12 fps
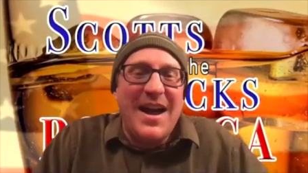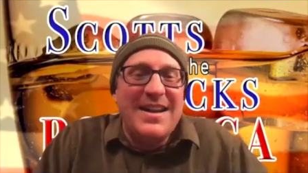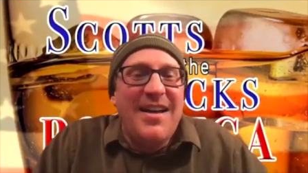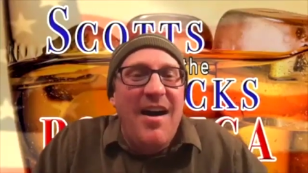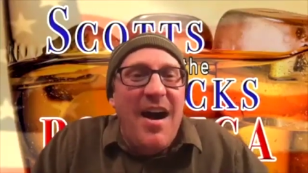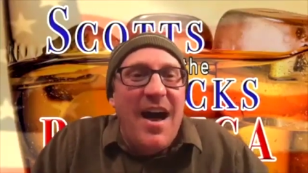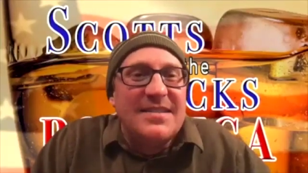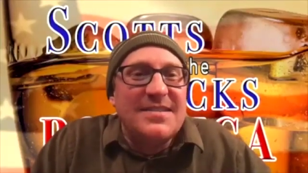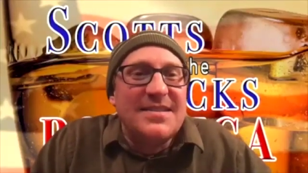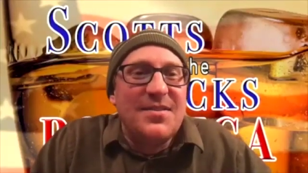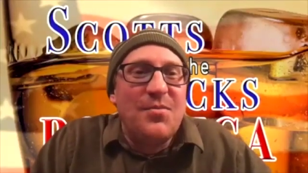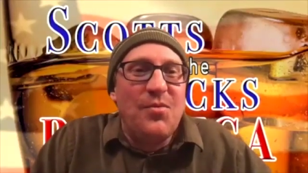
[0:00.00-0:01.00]
not?
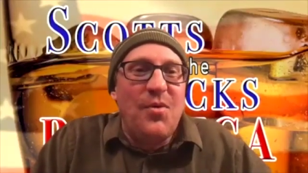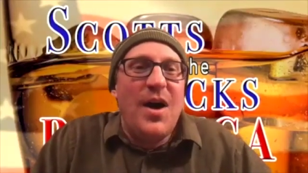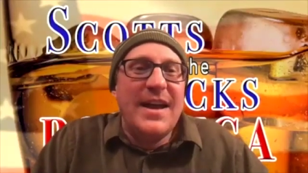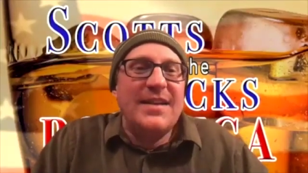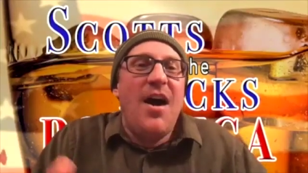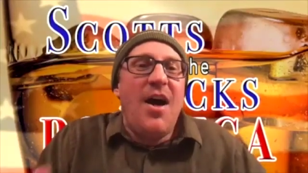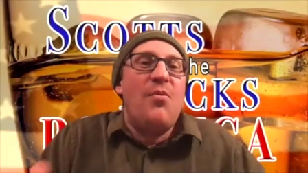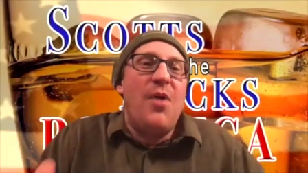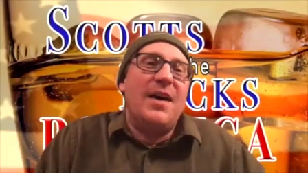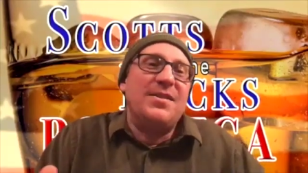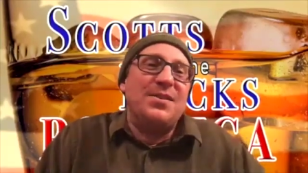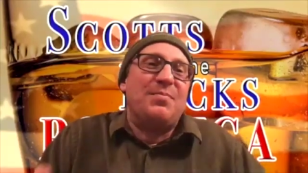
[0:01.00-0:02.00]
Why not
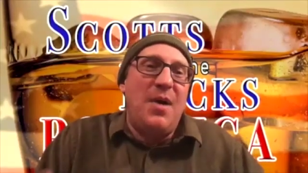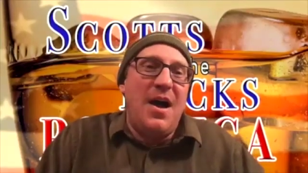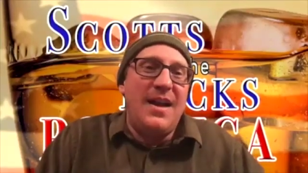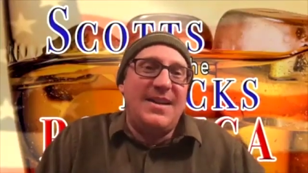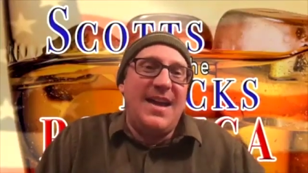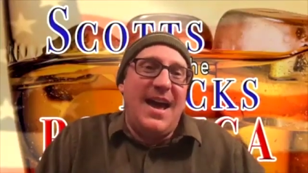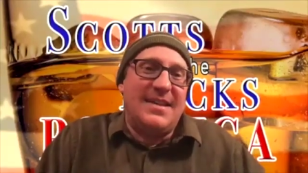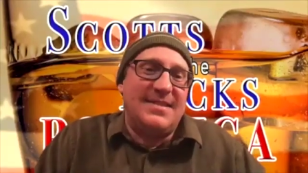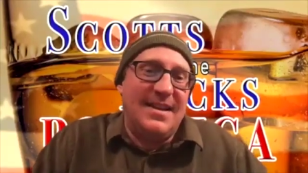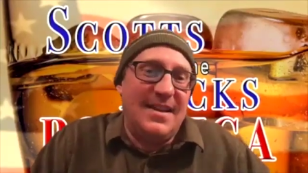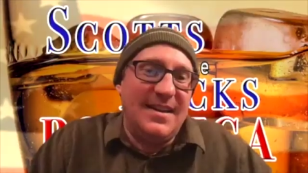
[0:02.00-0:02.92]
while you're podcasting?